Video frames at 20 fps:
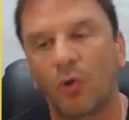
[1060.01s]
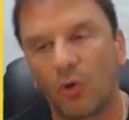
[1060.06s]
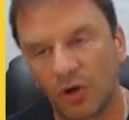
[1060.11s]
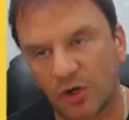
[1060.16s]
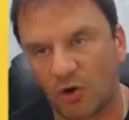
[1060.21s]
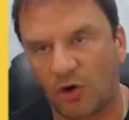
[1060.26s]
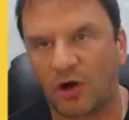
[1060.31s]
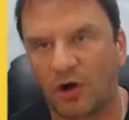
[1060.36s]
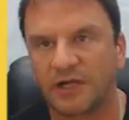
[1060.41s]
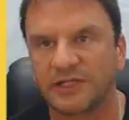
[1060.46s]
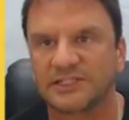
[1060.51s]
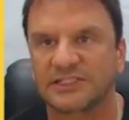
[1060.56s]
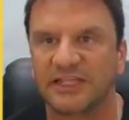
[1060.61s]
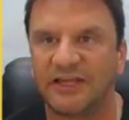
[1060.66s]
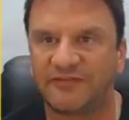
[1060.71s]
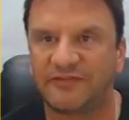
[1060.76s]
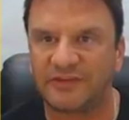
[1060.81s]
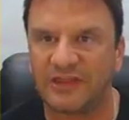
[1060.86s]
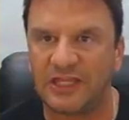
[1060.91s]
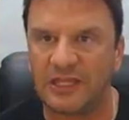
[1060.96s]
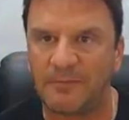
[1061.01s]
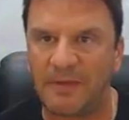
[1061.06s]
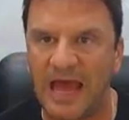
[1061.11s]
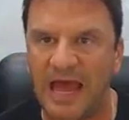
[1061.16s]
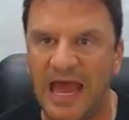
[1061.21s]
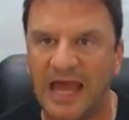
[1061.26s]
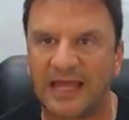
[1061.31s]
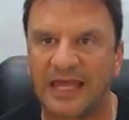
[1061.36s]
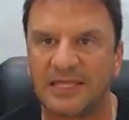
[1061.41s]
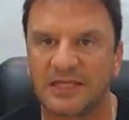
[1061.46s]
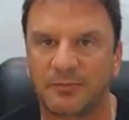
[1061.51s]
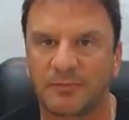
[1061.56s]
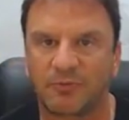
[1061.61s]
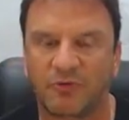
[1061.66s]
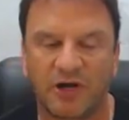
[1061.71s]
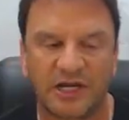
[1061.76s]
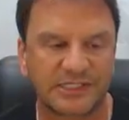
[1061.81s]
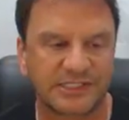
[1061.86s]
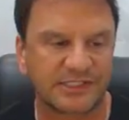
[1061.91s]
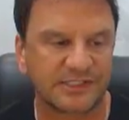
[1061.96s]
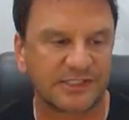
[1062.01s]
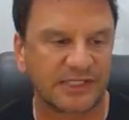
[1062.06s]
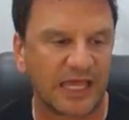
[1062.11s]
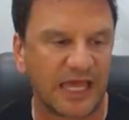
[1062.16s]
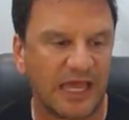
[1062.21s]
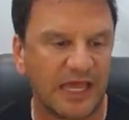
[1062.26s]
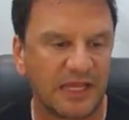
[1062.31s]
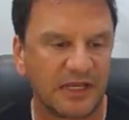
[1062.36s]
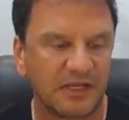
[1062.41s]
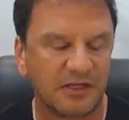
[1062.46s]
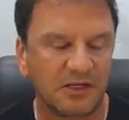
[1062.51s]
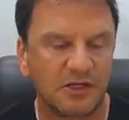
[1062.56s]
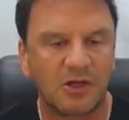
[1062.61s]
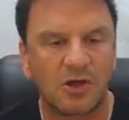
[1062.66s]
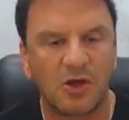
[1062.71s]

or cards left in the pack, and the price. And